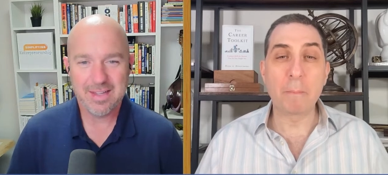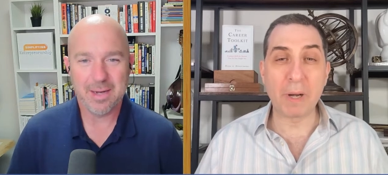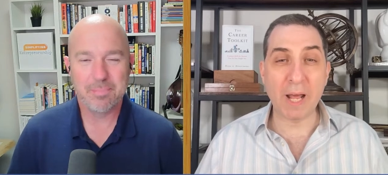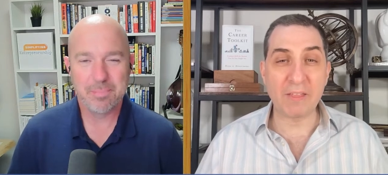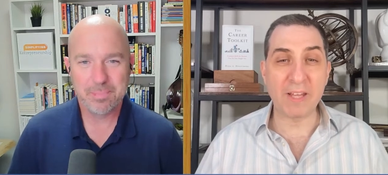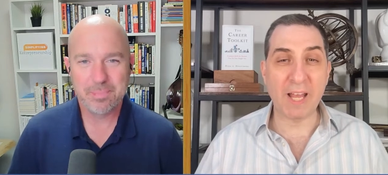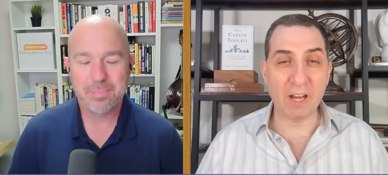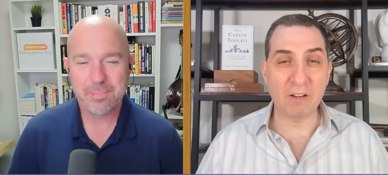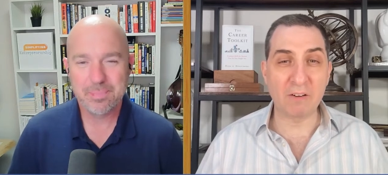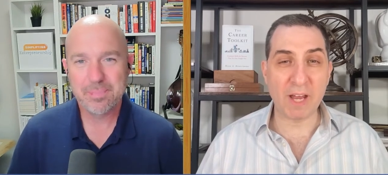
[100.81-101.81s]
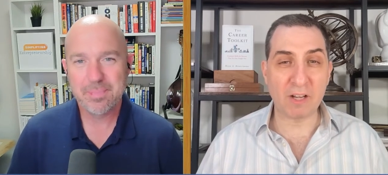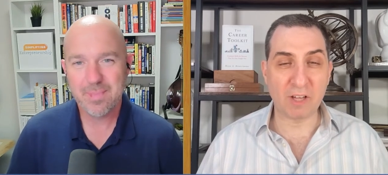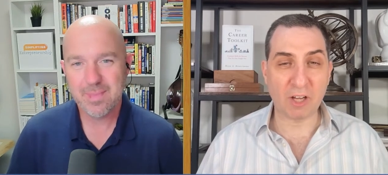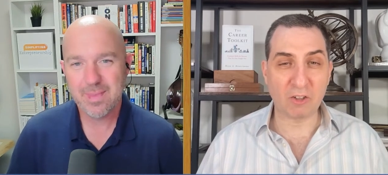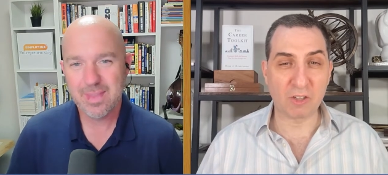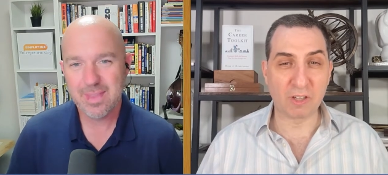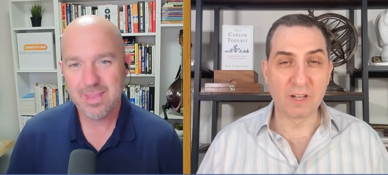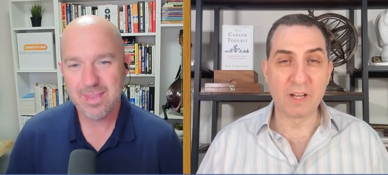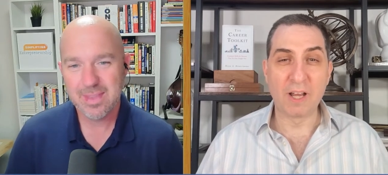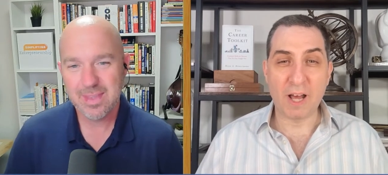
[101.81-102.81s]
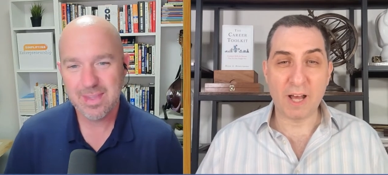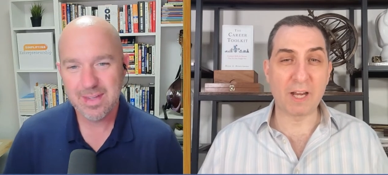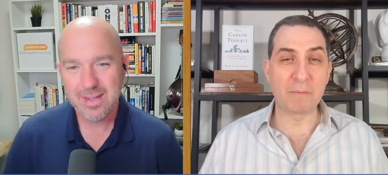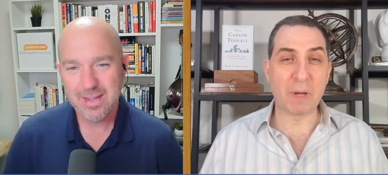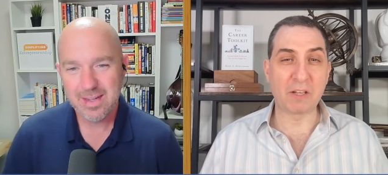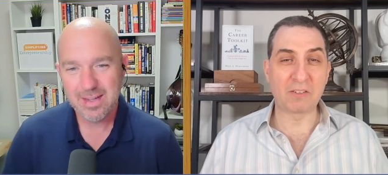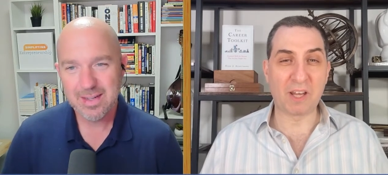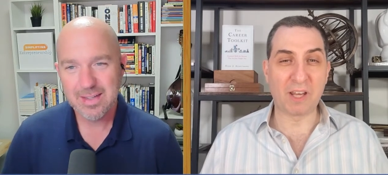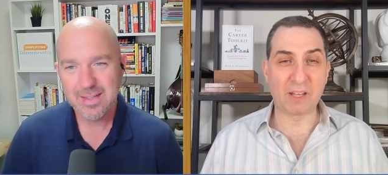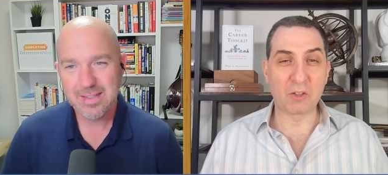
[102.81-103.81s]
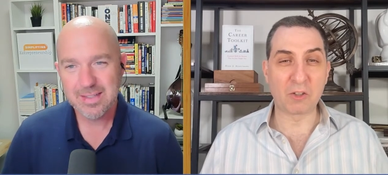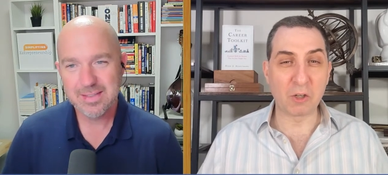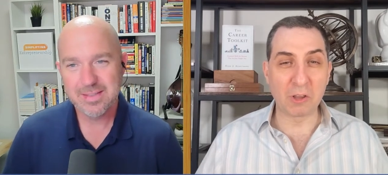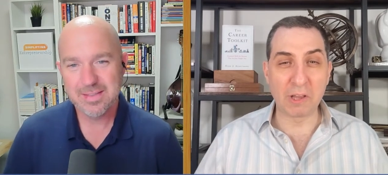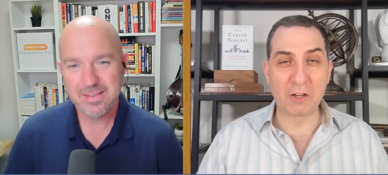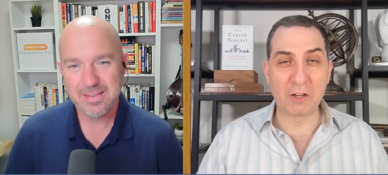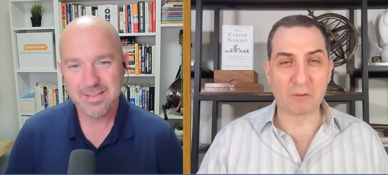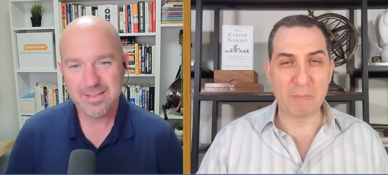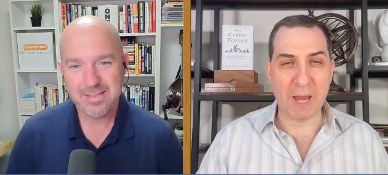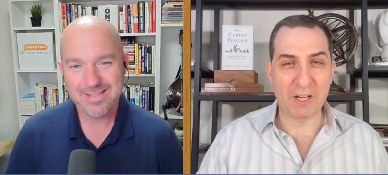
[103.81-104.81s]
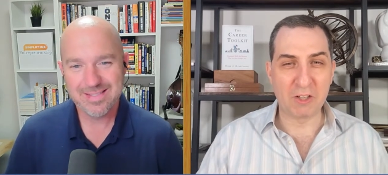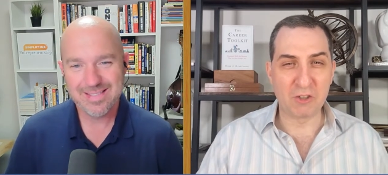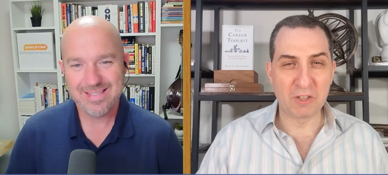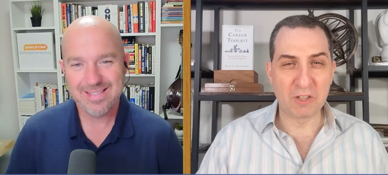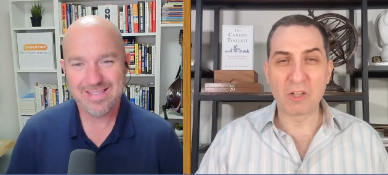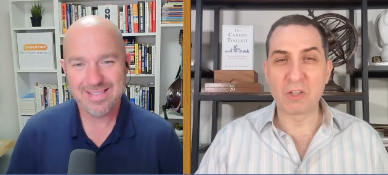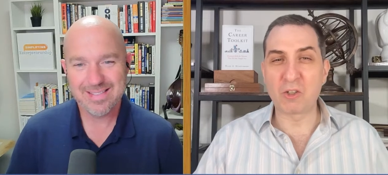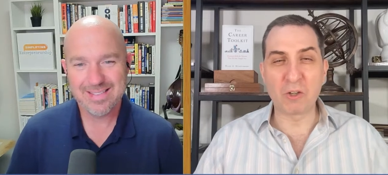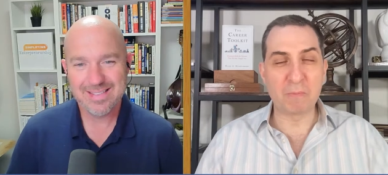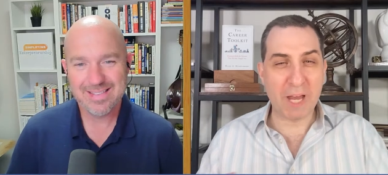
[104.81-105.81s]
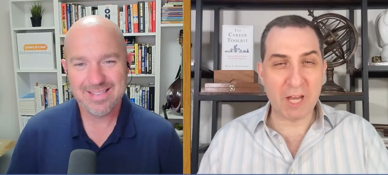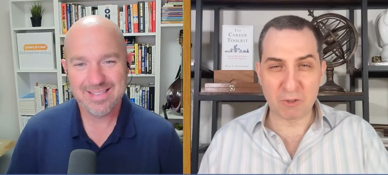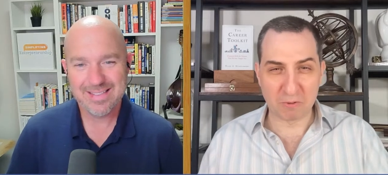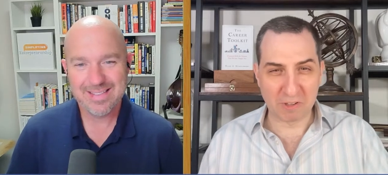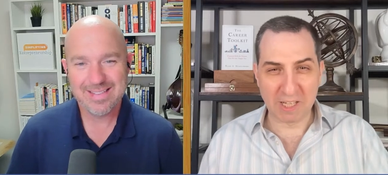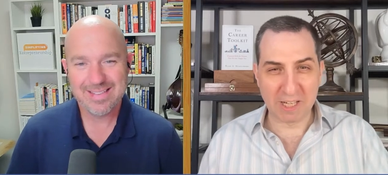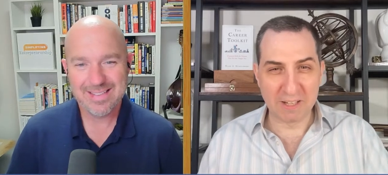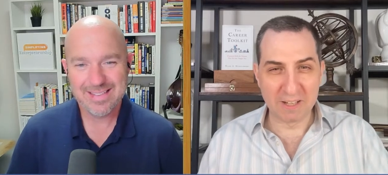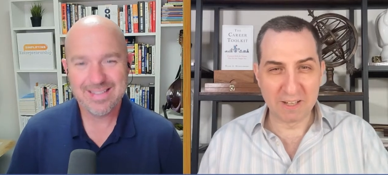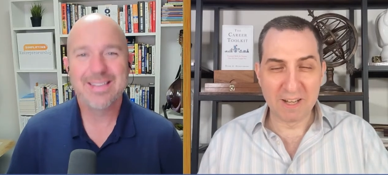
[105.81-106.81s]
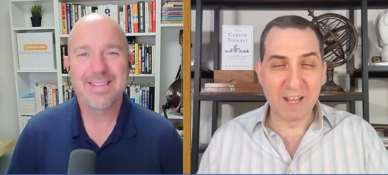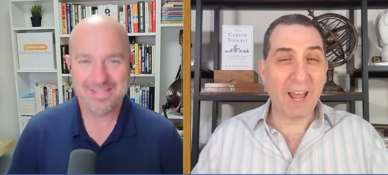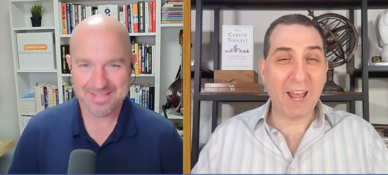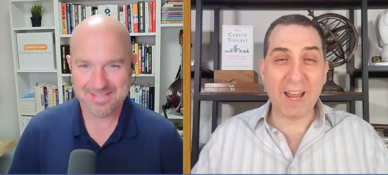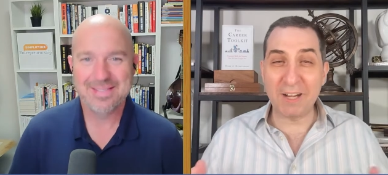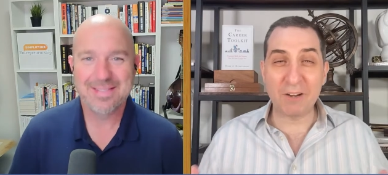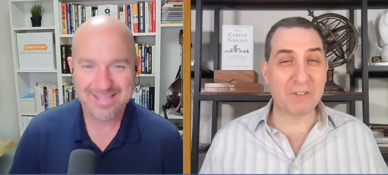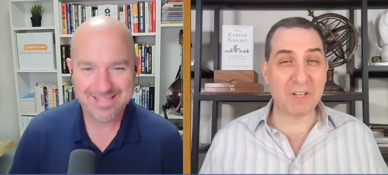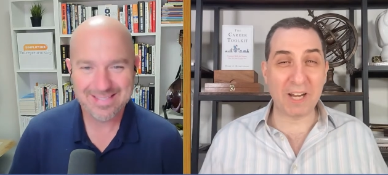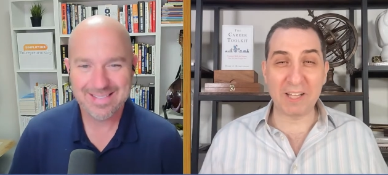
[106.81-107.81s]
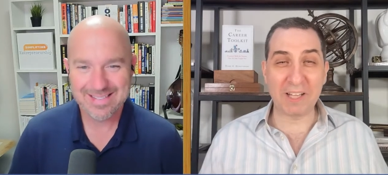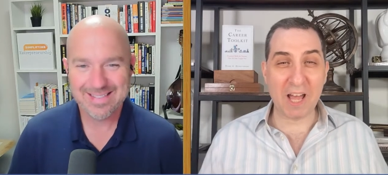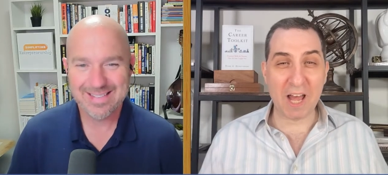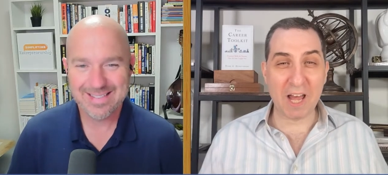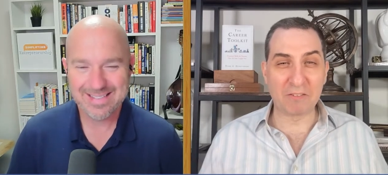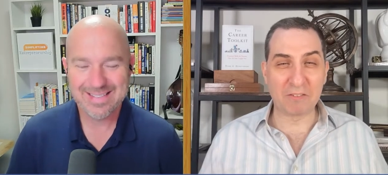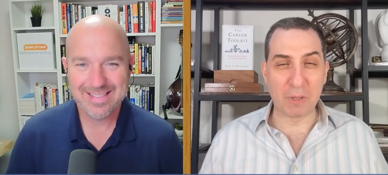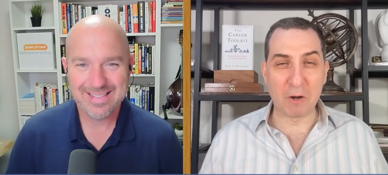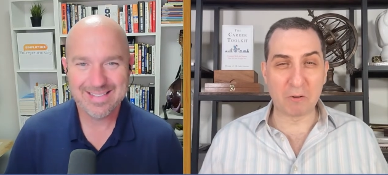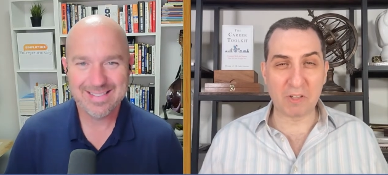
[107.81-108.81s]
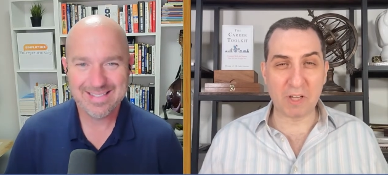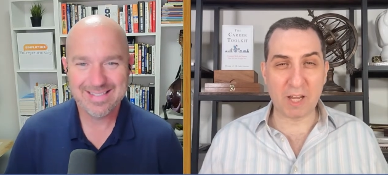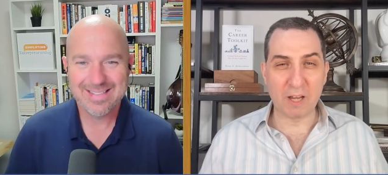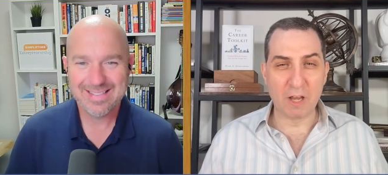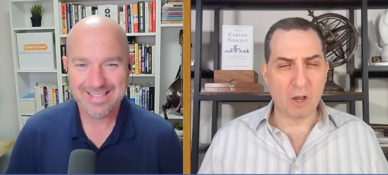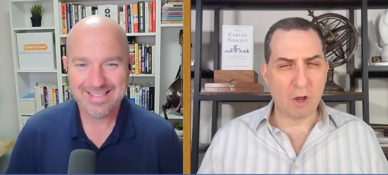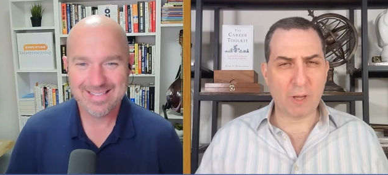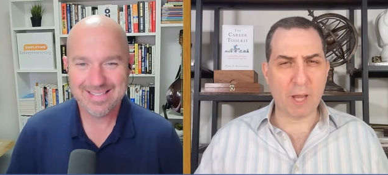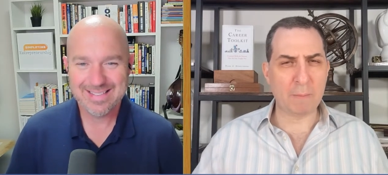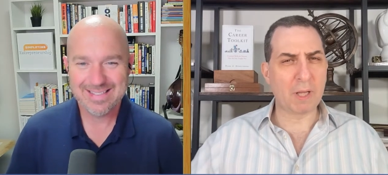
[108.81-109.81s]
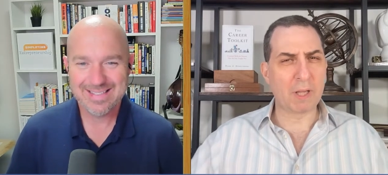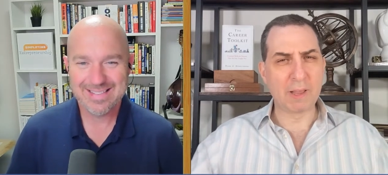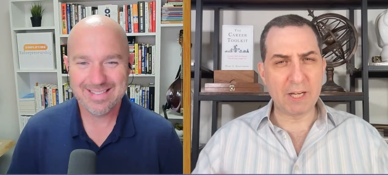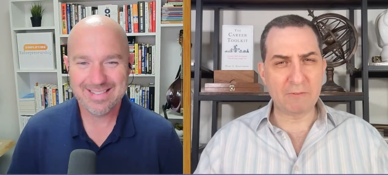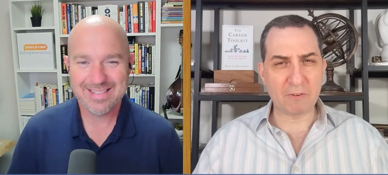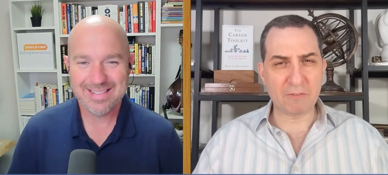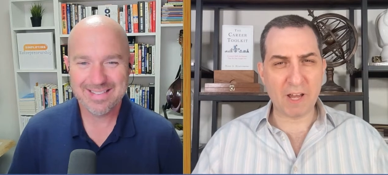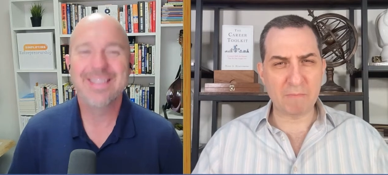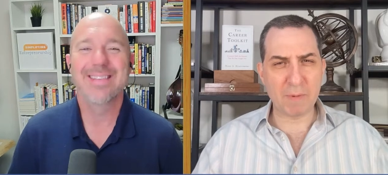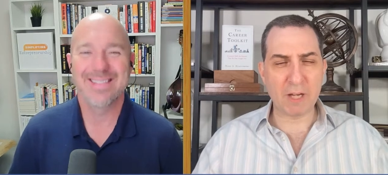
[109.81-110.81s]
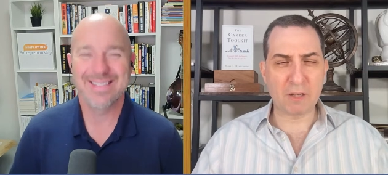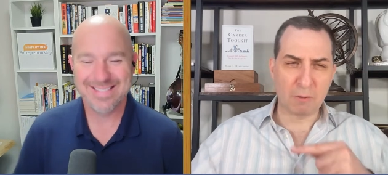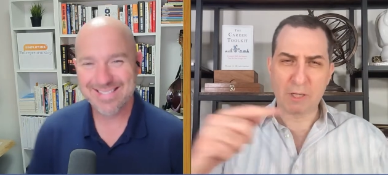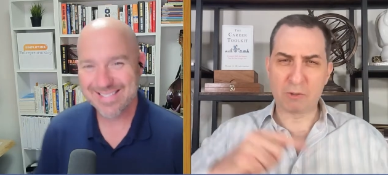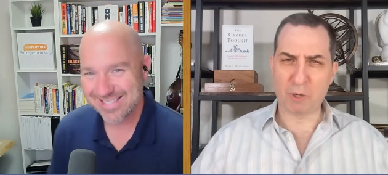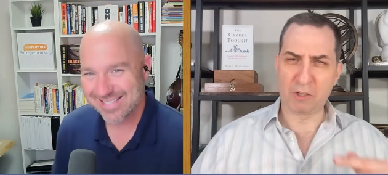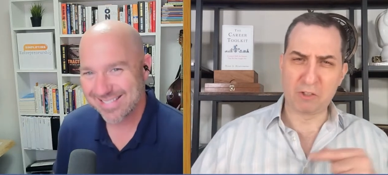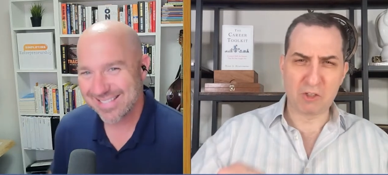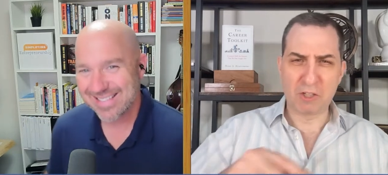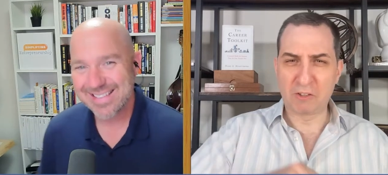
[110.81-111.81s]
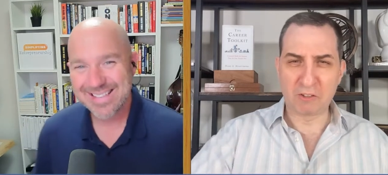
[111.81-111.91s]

Speaker 1: But at the end of that section, I end by saying good leaders manage, good managers lead, and in our daily lives, we don't say, okay, I'm going to lead for five minutes, then we're going to transition to